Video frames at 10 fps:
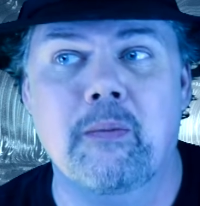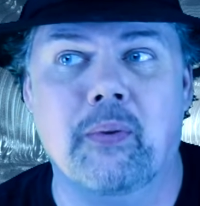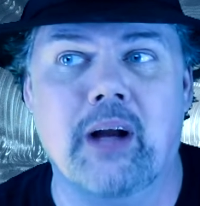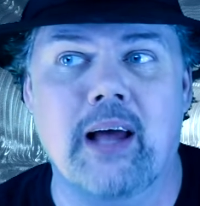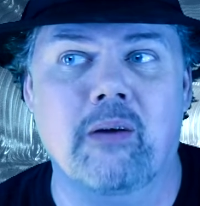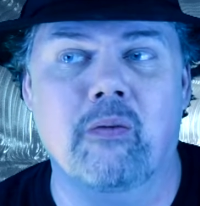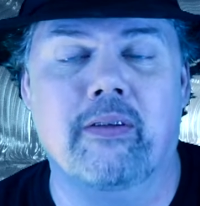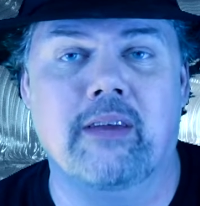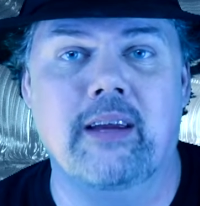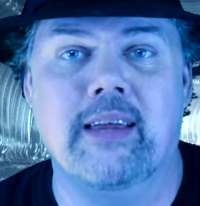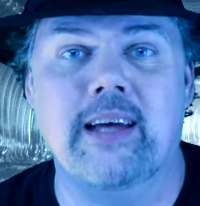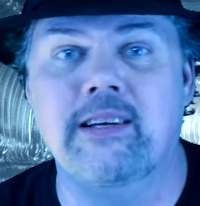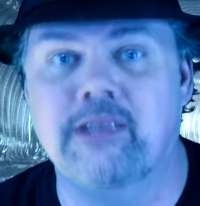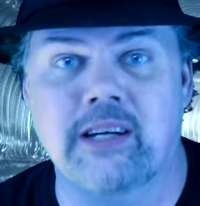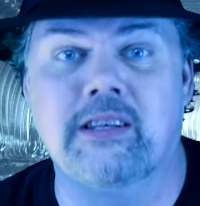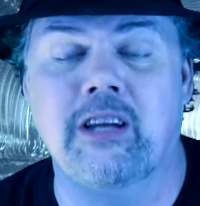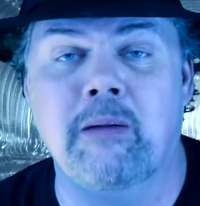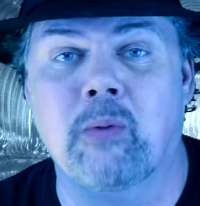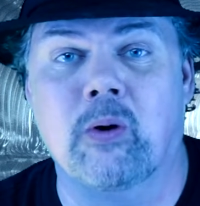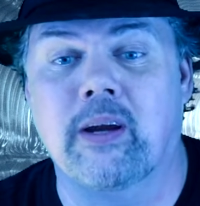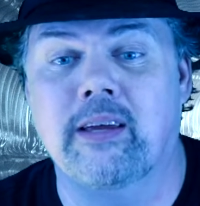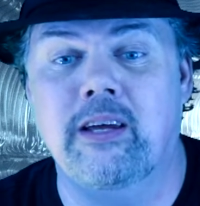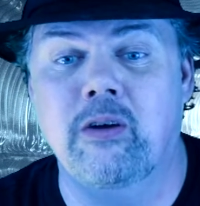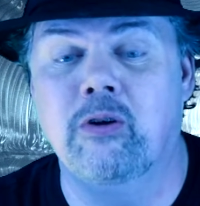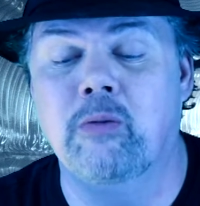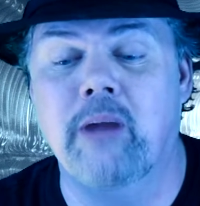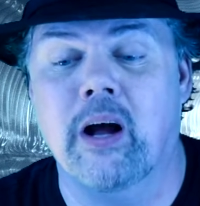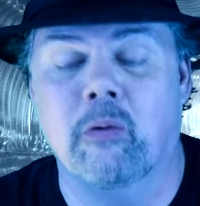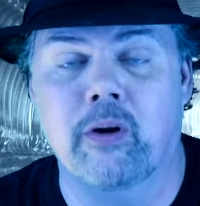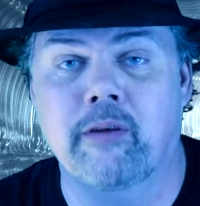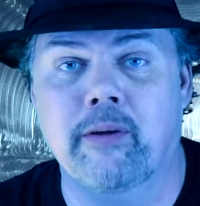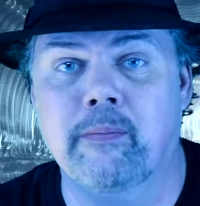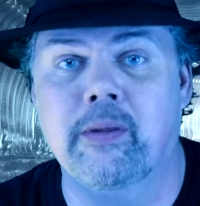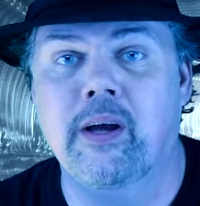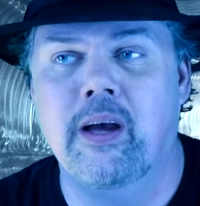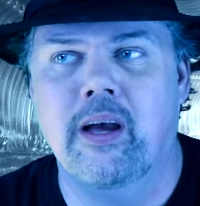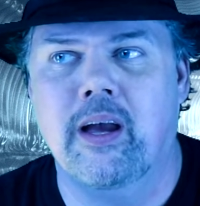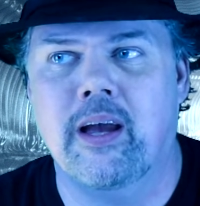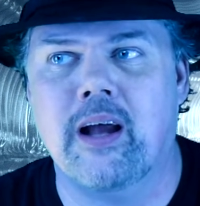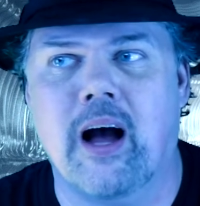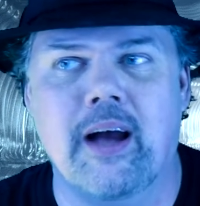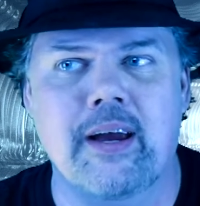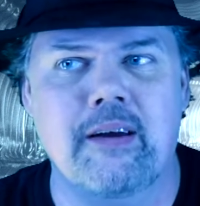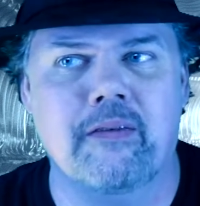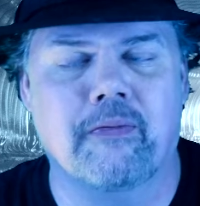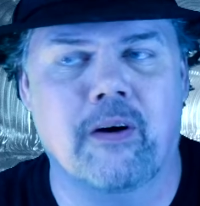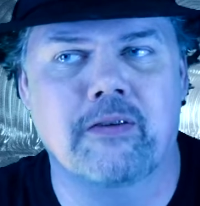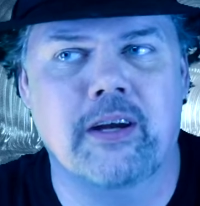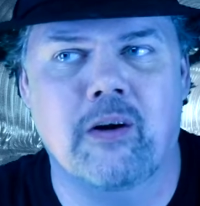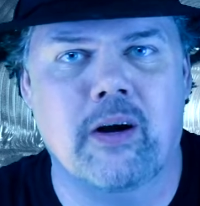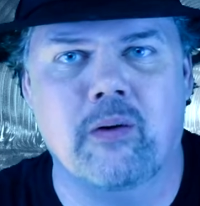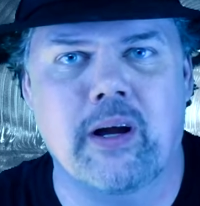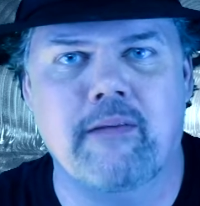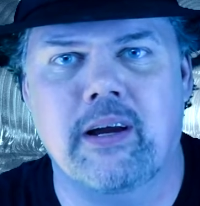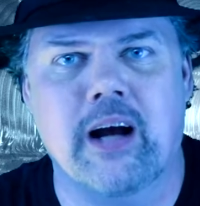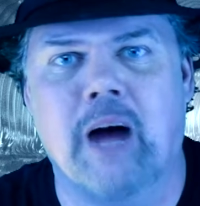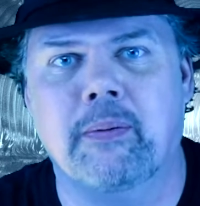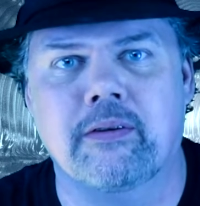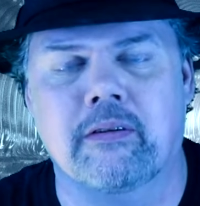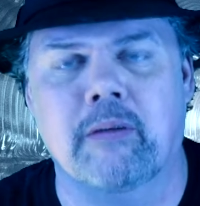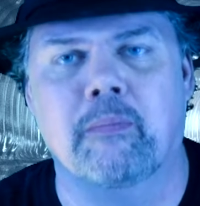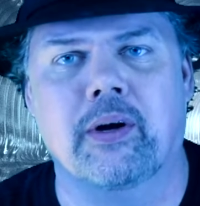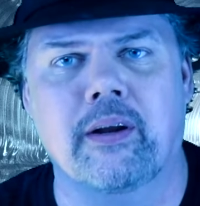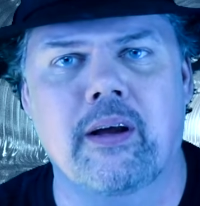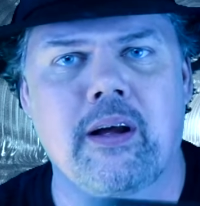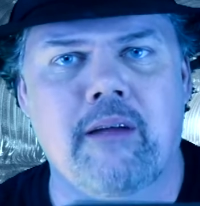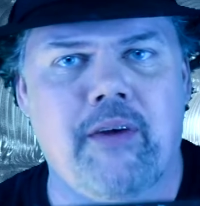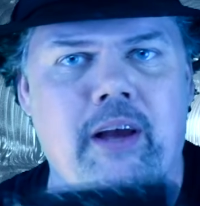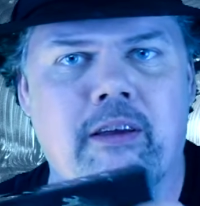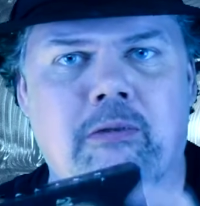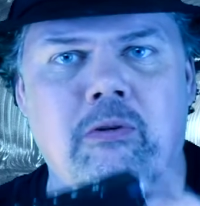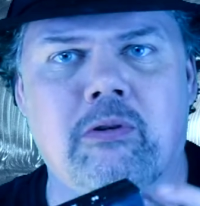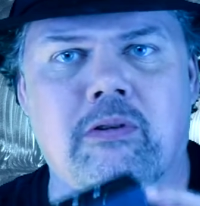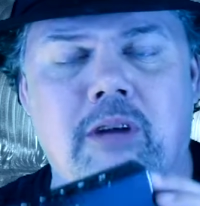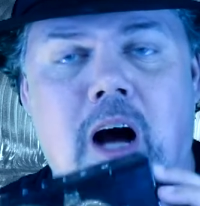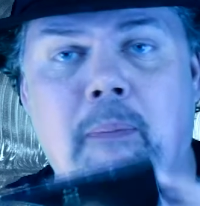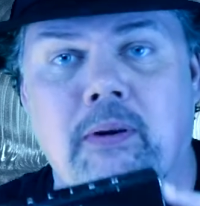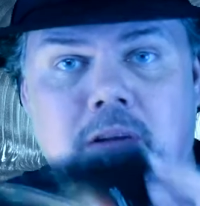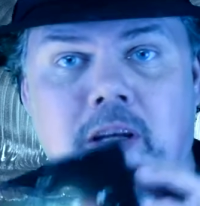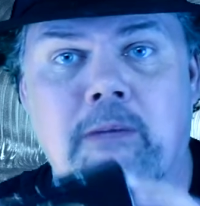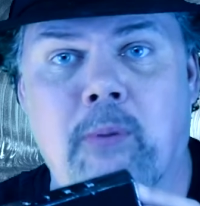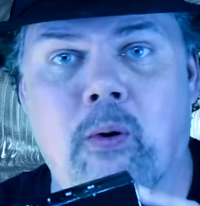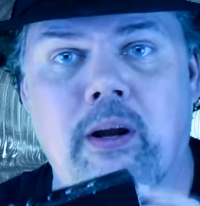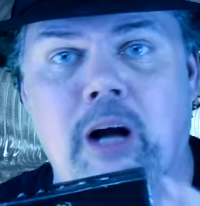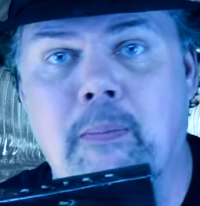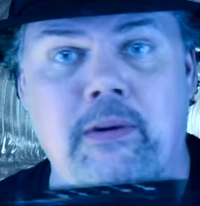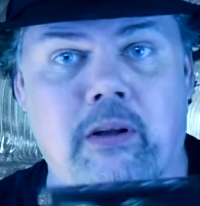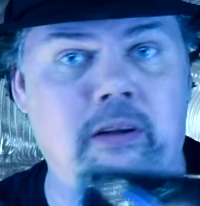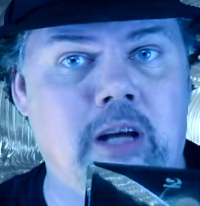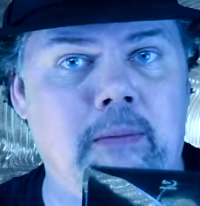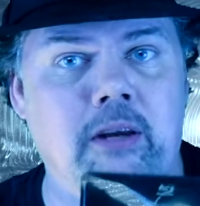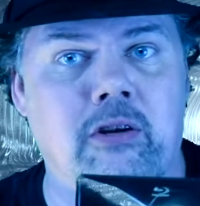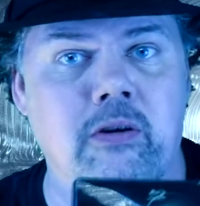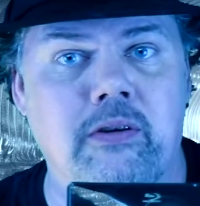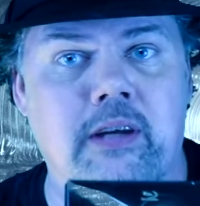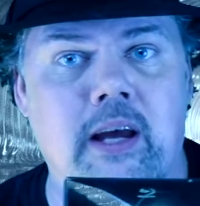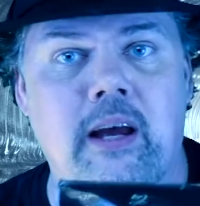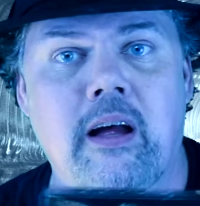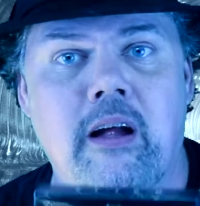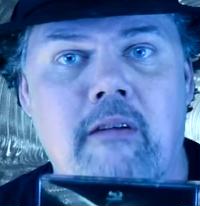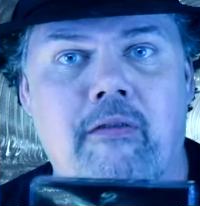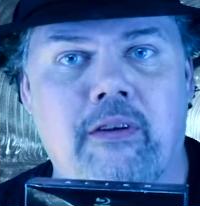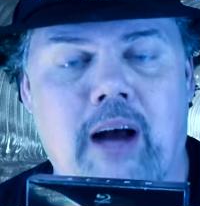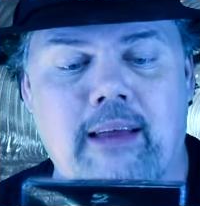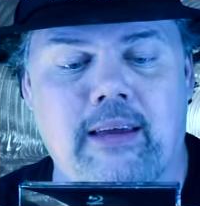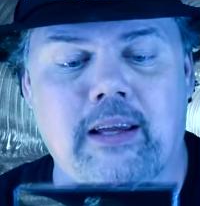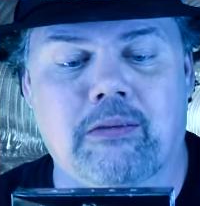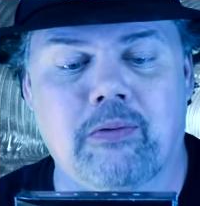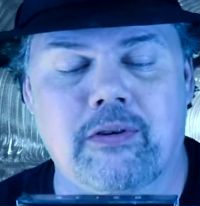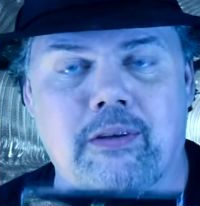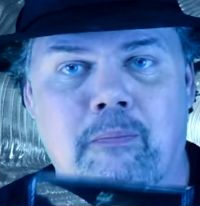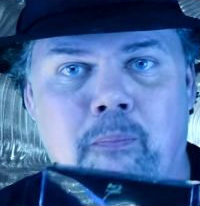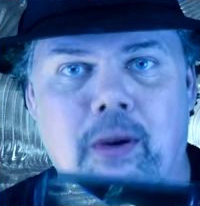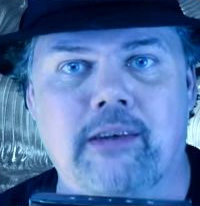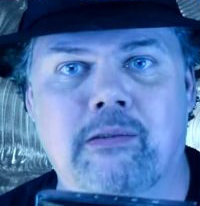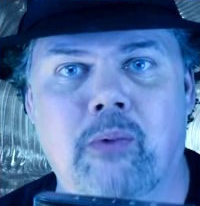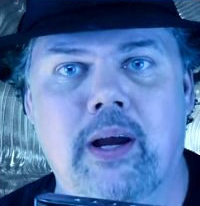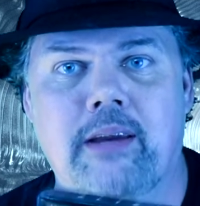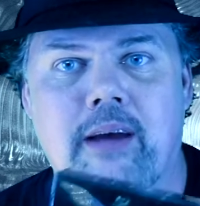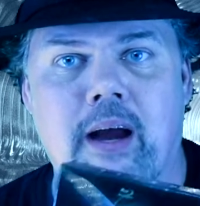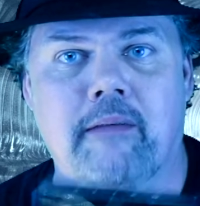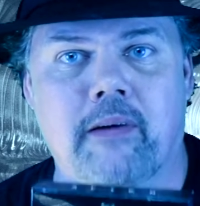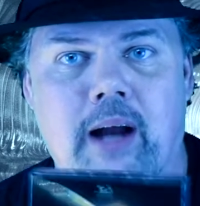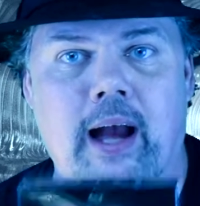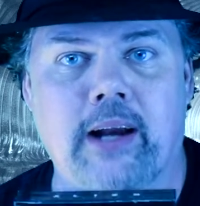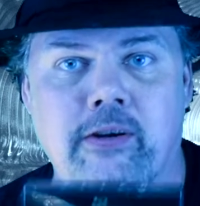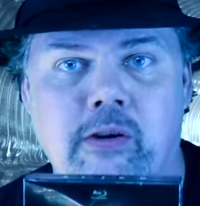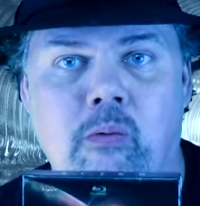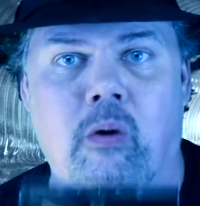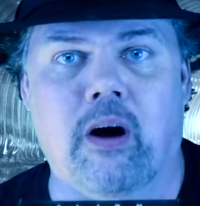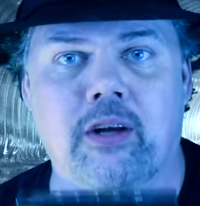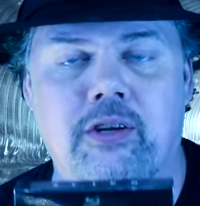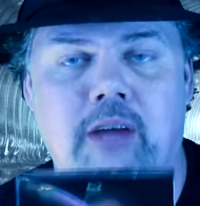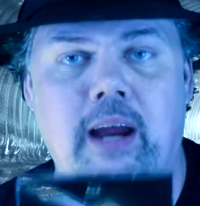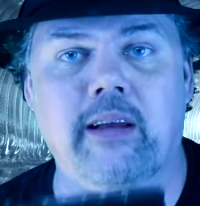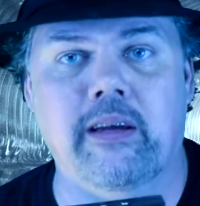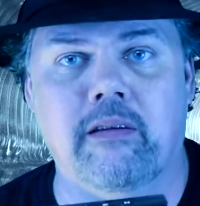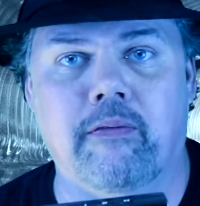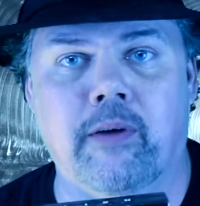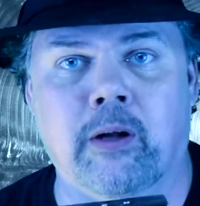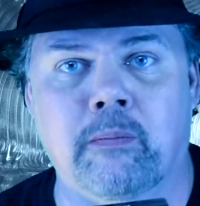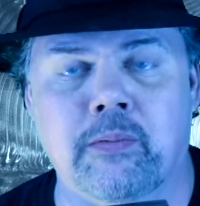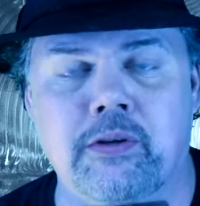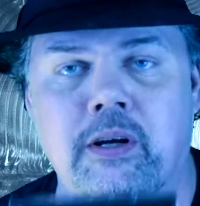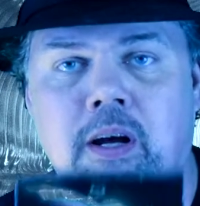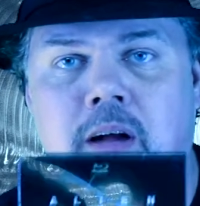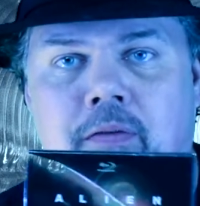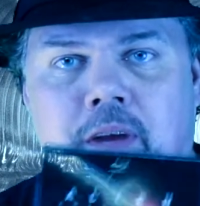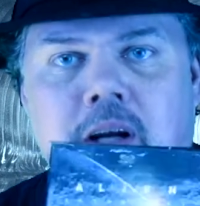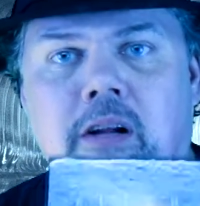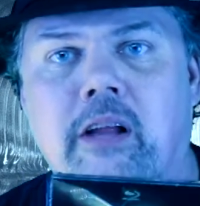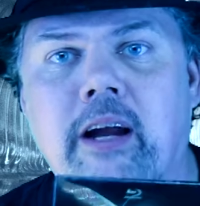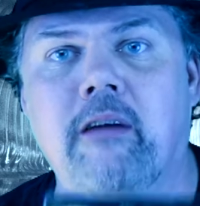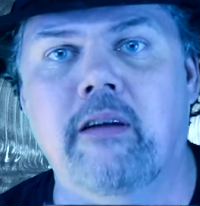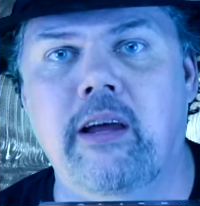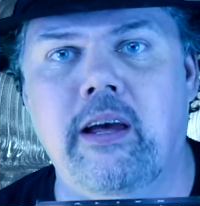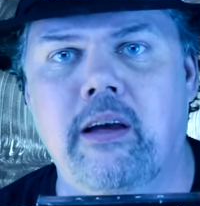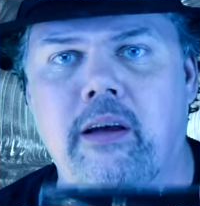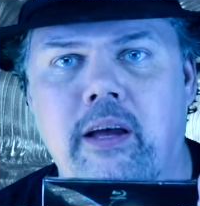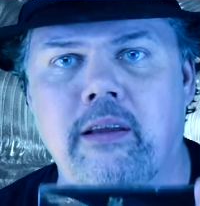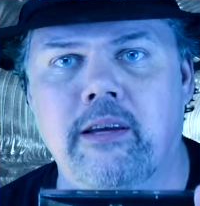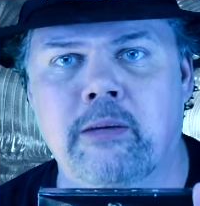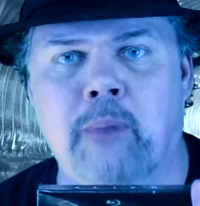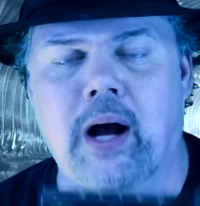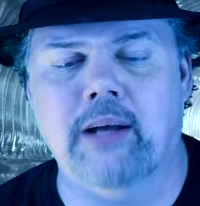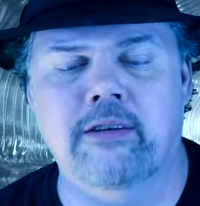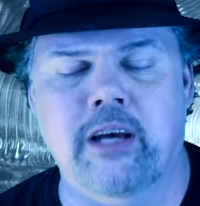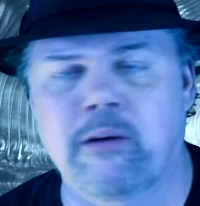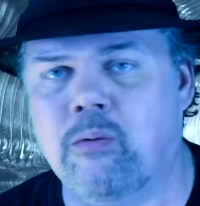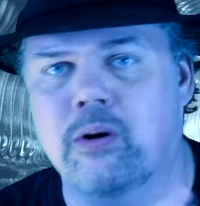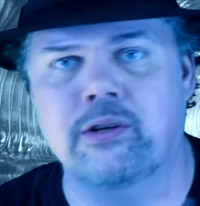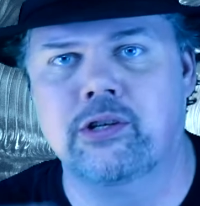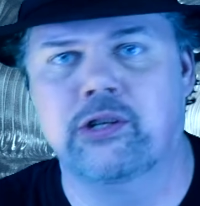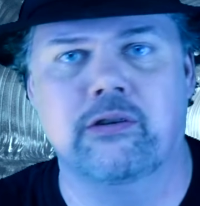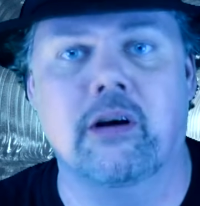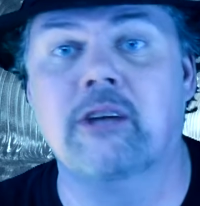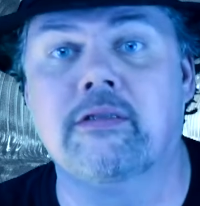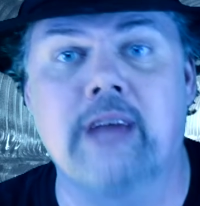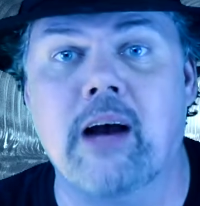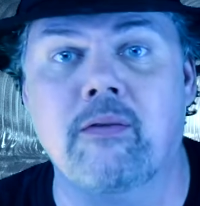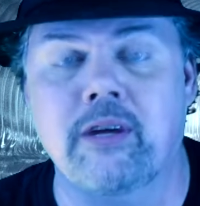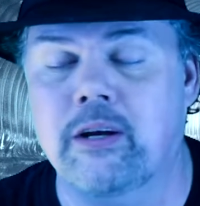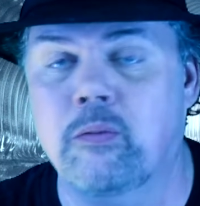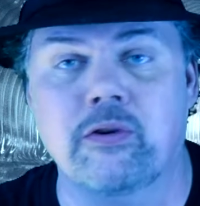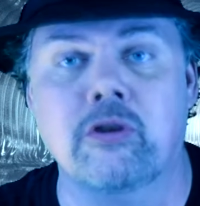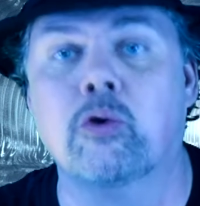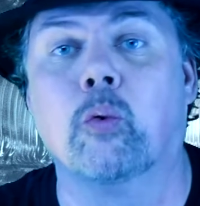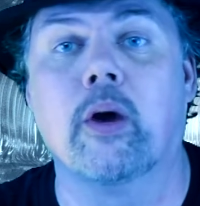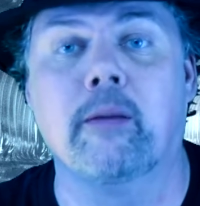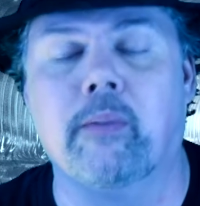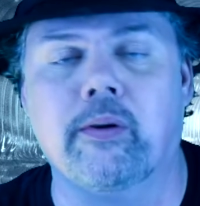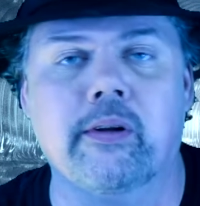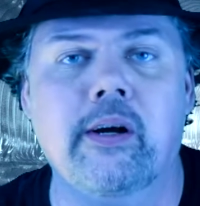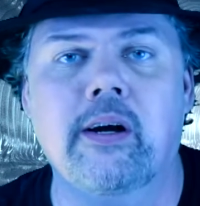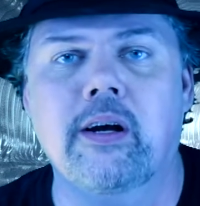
But I don't think they exist anymore. I think YouTube got rid of them. And I, as far as I know, I don't have any copies of them. But yeah, this was, up until this point, up until this coming Tuesday, I think this was the best way to ever actually watch the Alien films. The clarity in this box set was astounding. It was incredible.